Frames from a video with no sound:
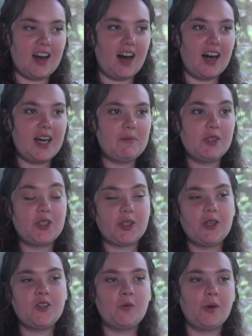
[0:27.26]
I'm a
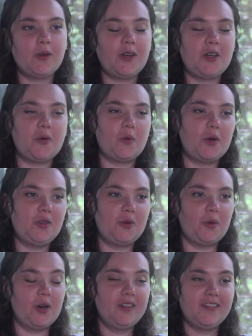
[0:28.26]
transporter and a
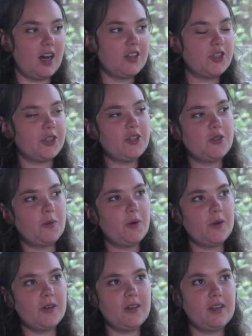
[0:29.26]
one-to-one. A
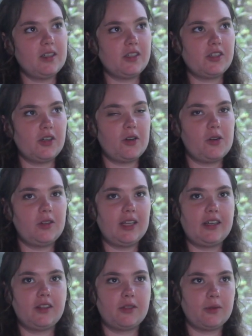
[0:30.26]
transporter, so
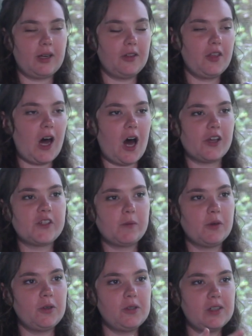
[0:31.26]
like throughout the
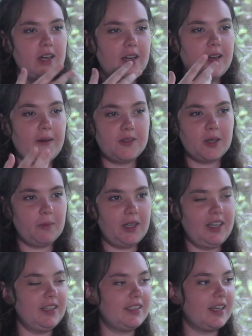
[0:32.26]
hospital, if somebody
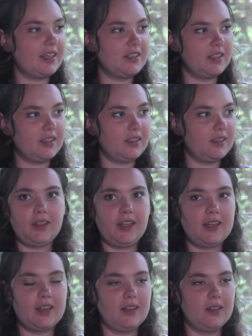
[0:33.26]
needs to get to
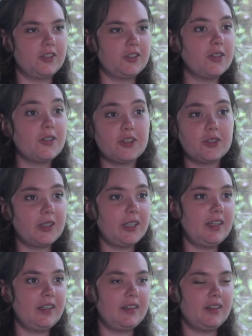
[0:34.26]
like a
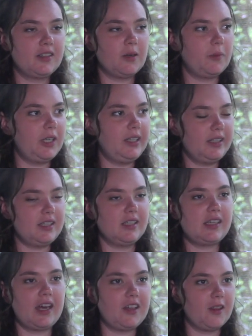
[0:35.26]
surgery, somebody needs to
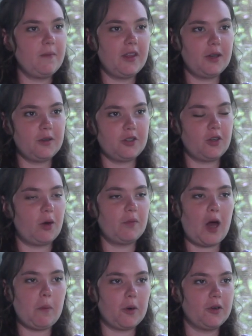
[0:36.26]
take them there, so I'm
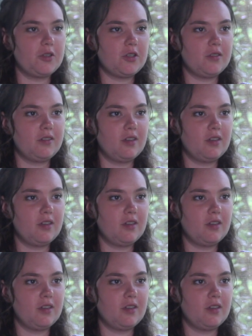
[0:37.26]
that person.